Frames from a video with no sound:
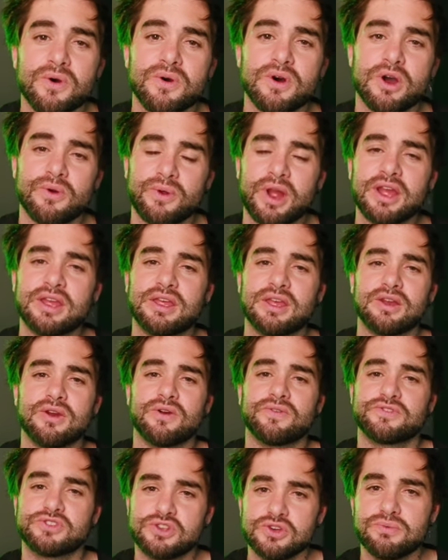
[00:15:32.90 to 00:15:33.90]
a ranking of
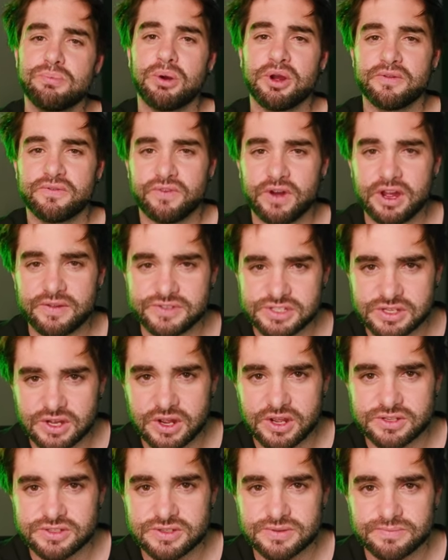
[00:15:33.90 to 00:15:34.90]
2.5 stars.